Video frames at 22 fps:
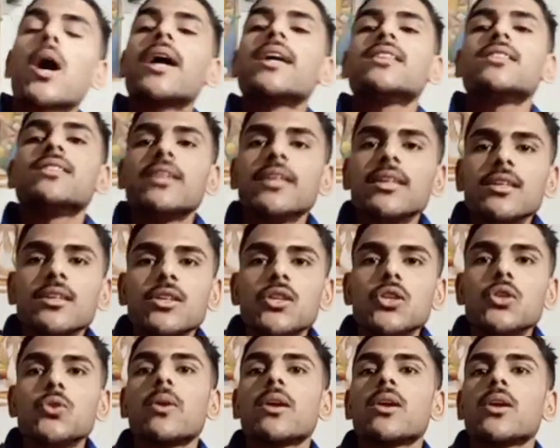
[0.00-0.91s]
So I
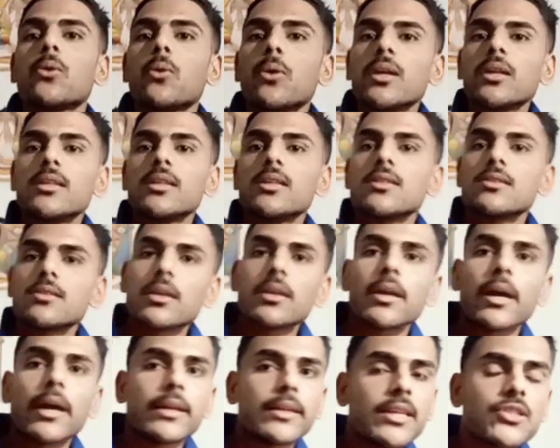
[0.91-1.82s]
think you are knowing
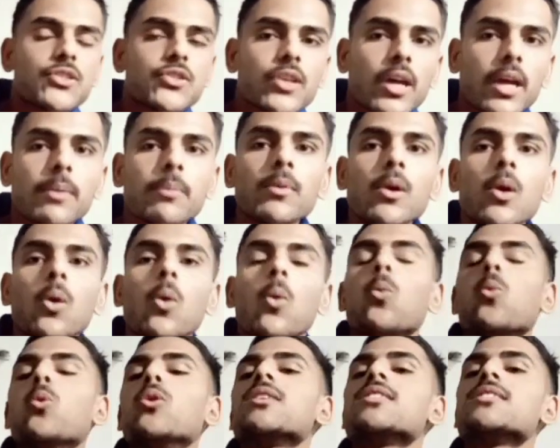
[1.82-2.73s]
this
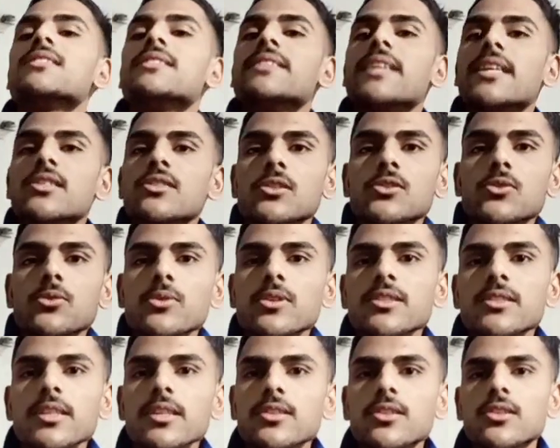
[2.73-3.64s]
time what is
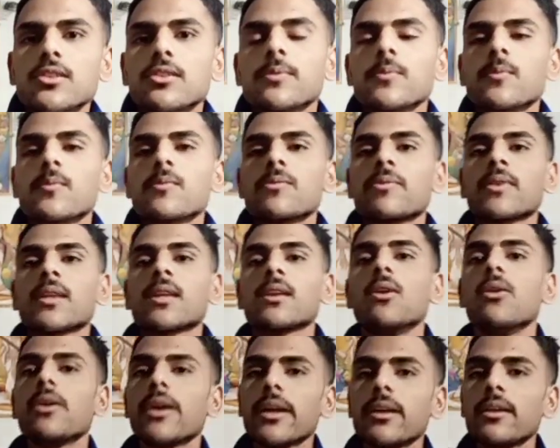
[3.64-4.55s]
national jurisdiction.
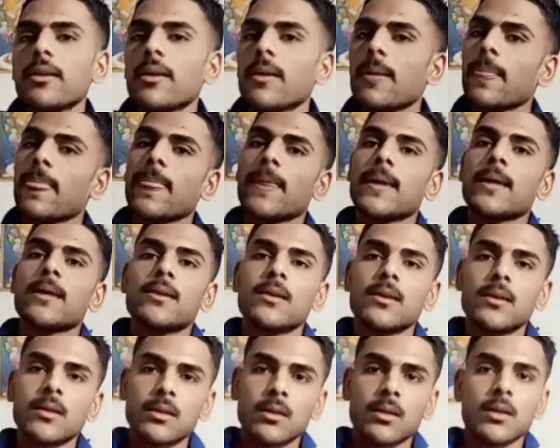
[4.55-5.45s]
Okay.
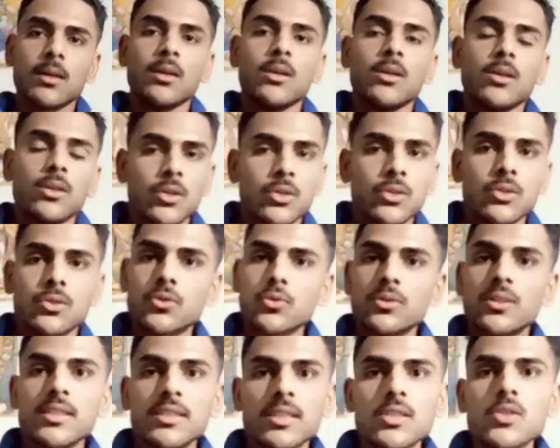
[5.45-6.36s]

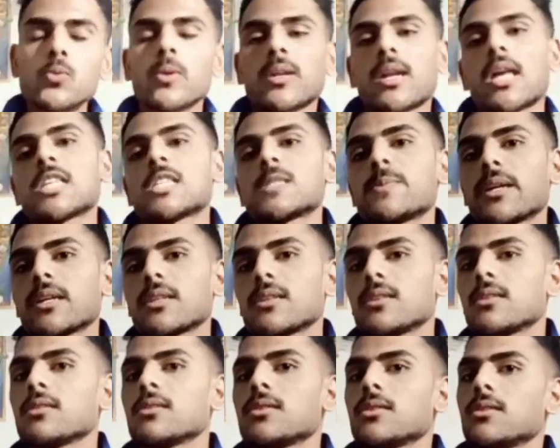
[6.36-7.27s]
So this is one
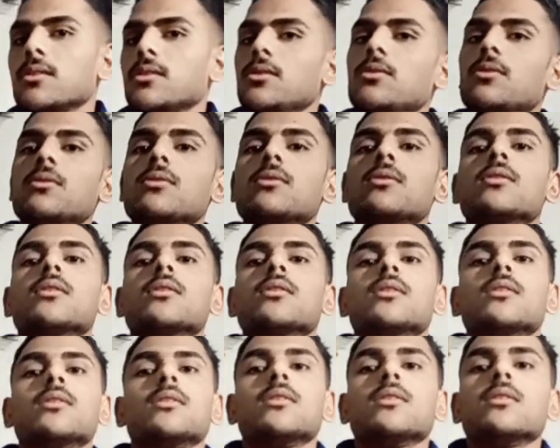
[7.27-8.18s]
aspect.
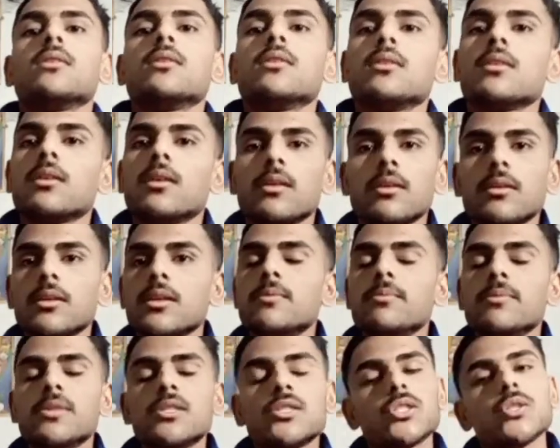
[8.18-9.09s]

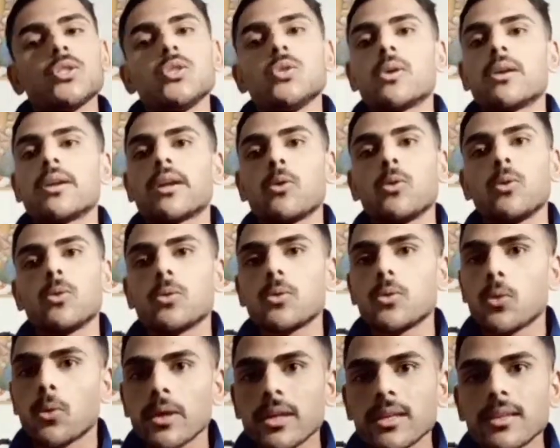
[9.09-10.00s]
It means you are
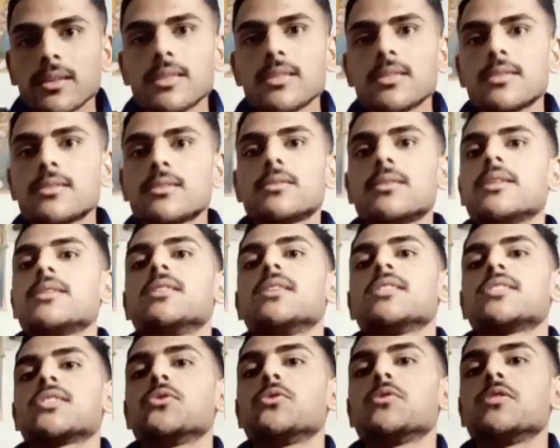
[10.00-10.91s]
now knowing
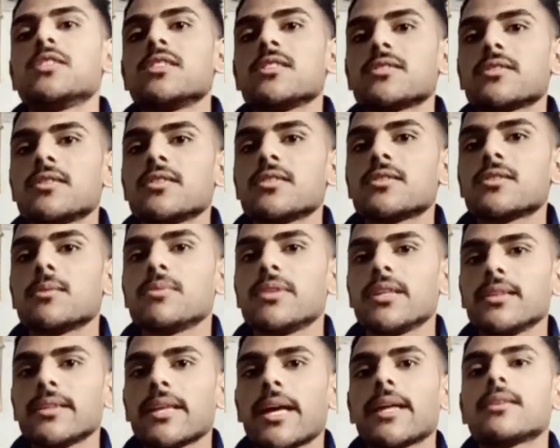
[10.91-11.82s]
this, that national
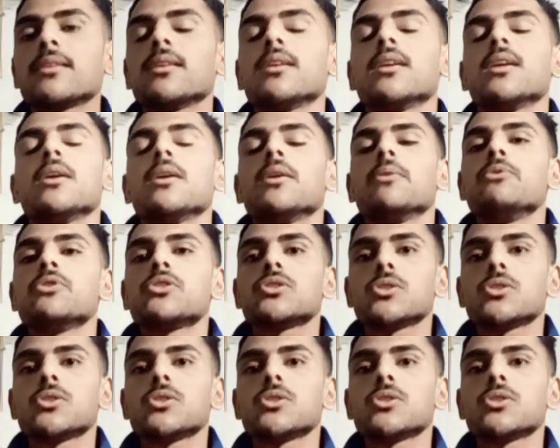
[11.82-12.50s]
jurisdiction is something that